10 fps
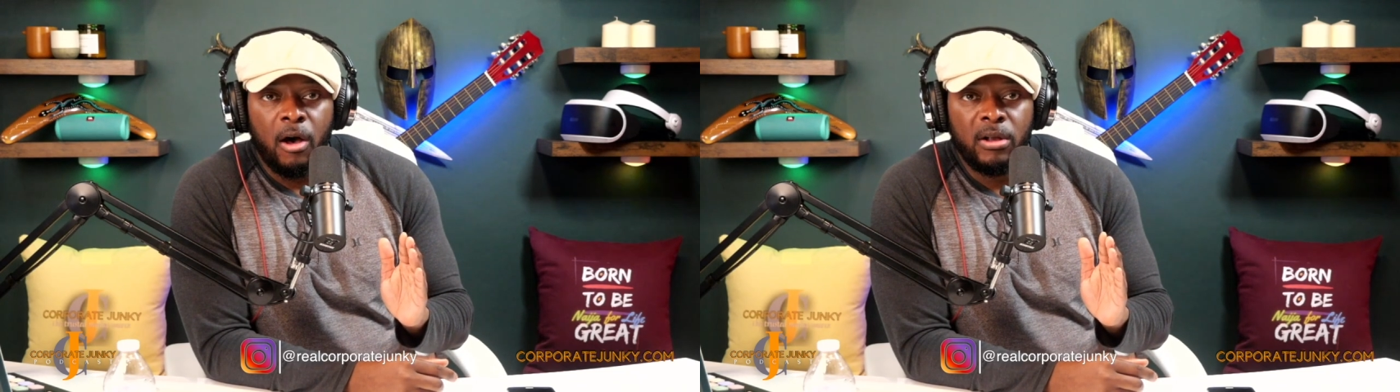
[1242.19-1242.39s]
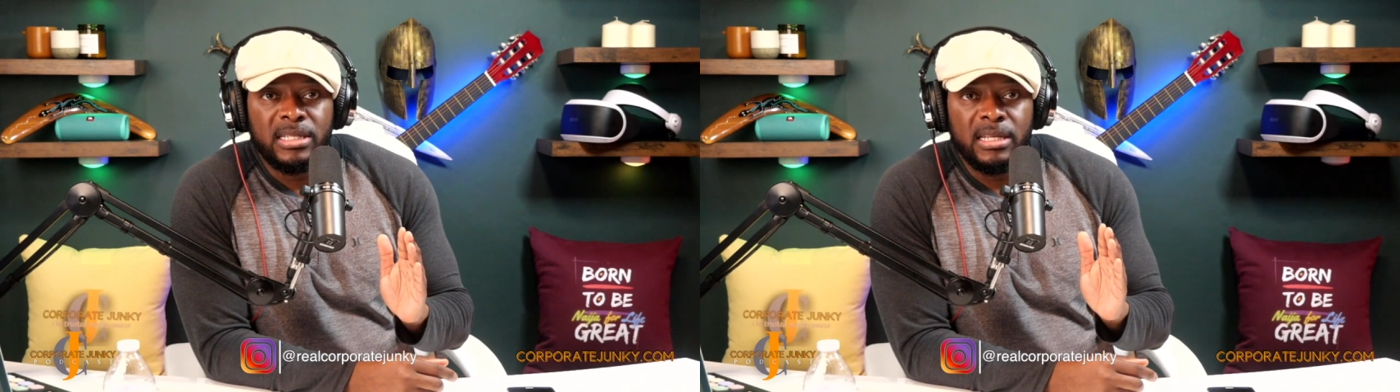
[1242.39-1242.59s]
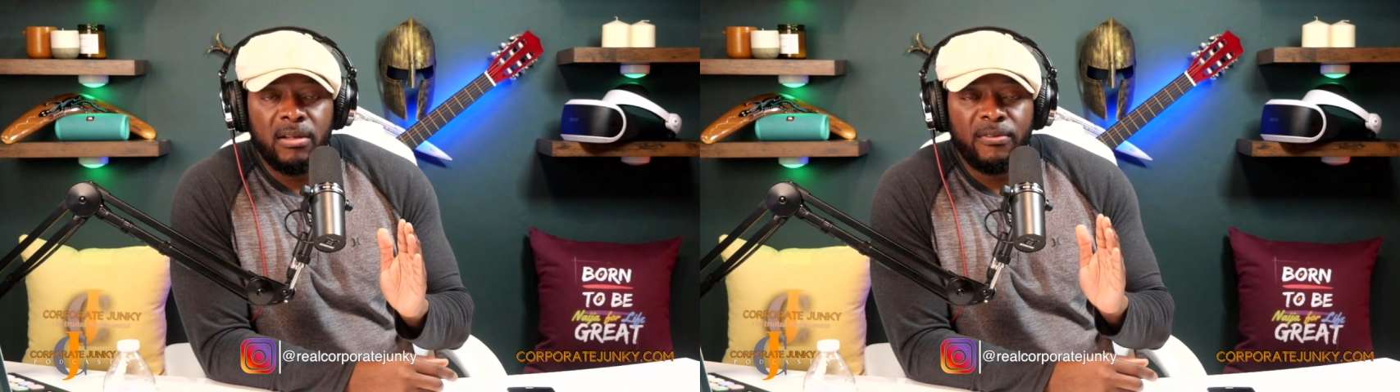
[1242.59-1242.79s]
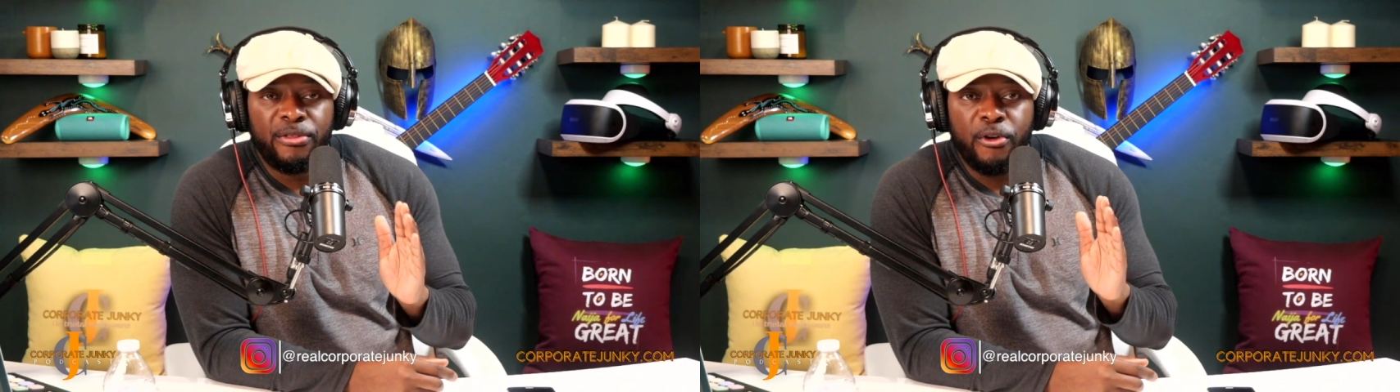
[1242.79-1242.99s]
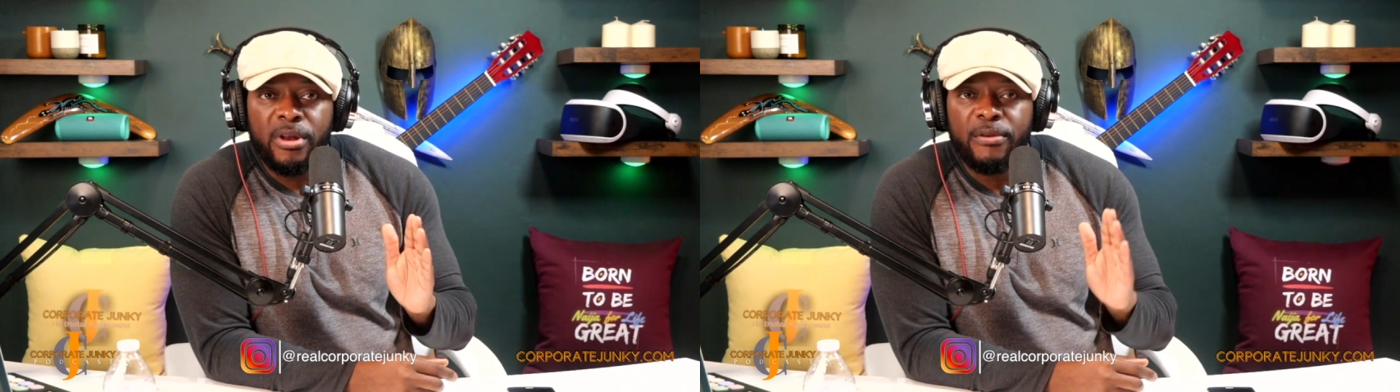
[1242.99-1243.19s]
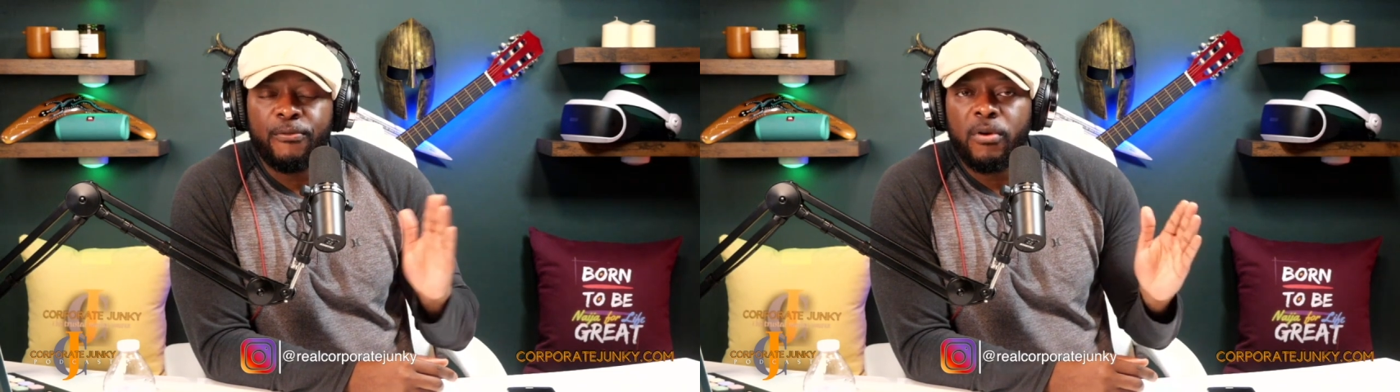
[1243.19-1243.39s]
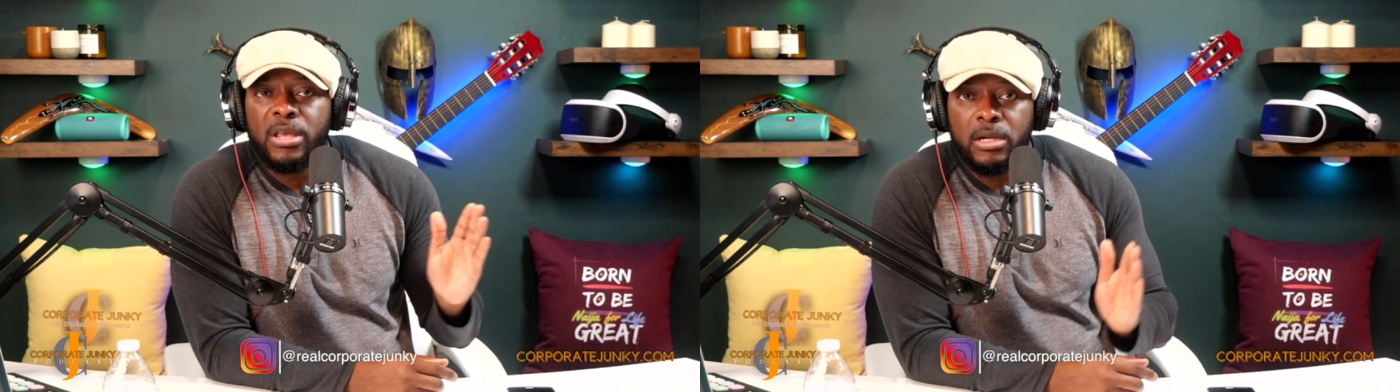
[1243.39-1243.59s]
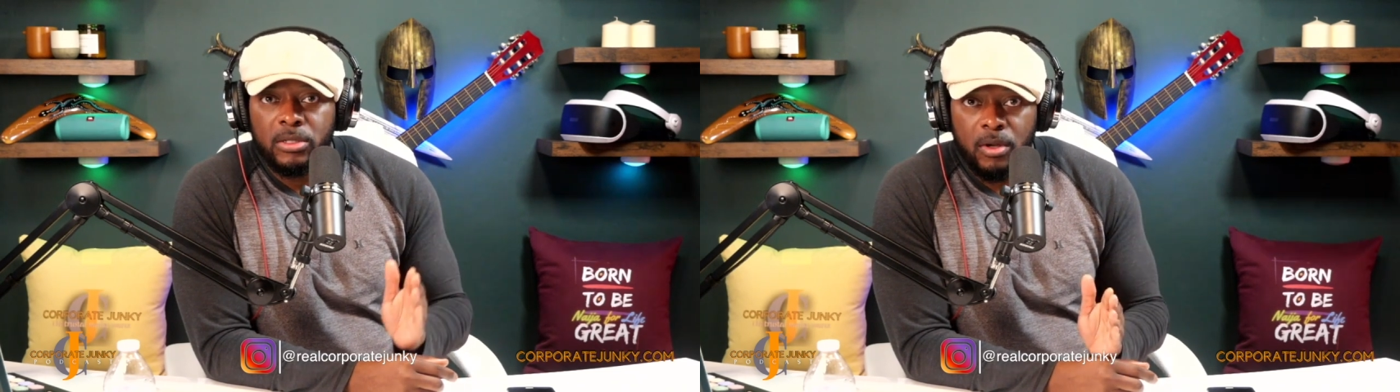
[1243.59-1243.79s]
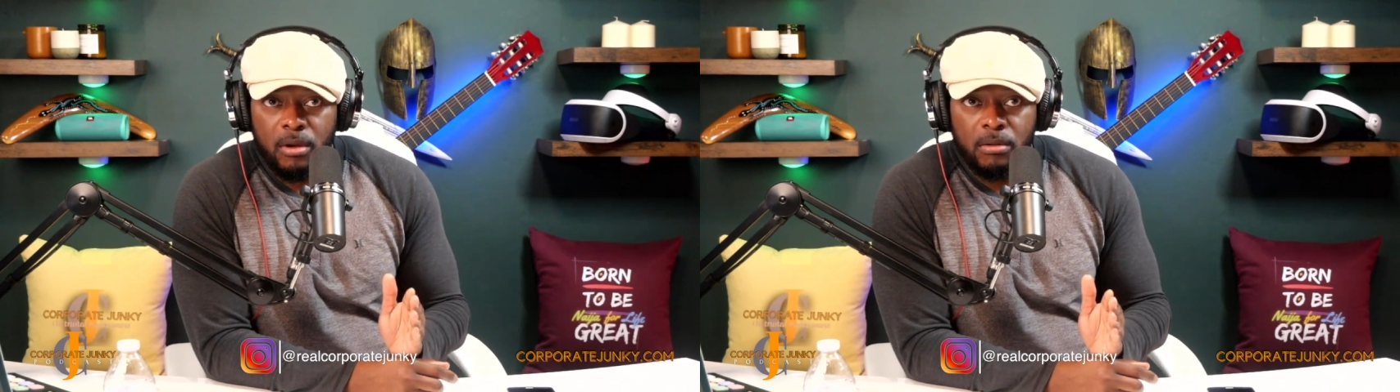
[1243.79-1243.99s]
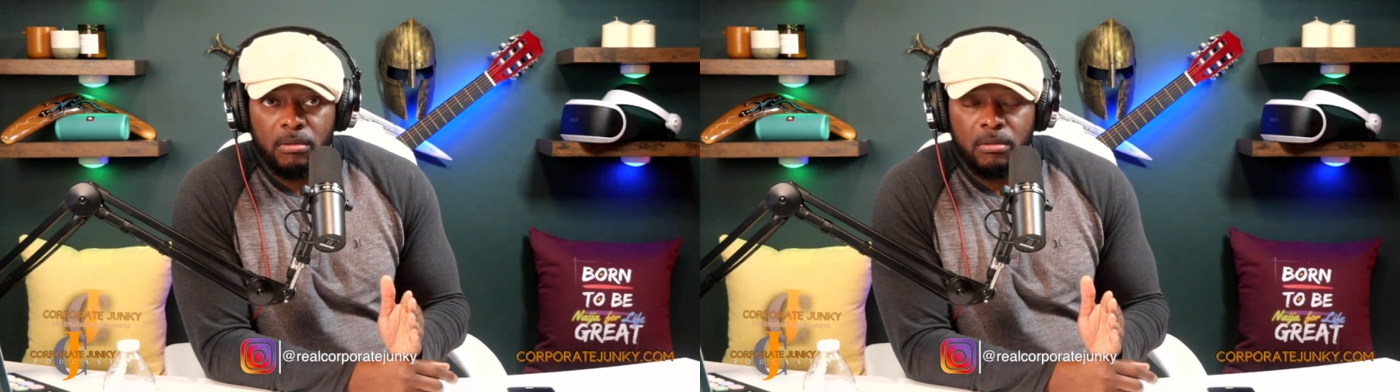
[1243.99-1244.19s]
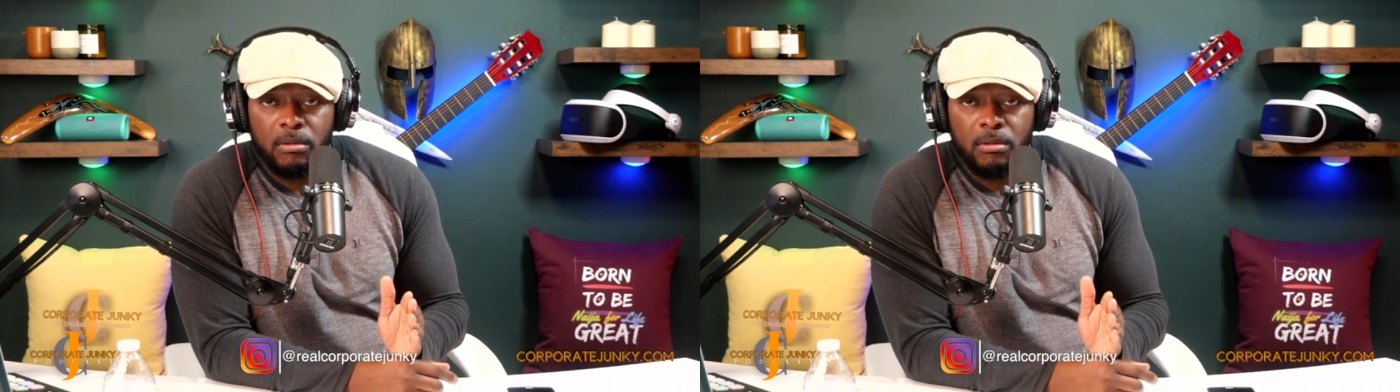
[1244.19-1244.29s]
until 30, 40 years ago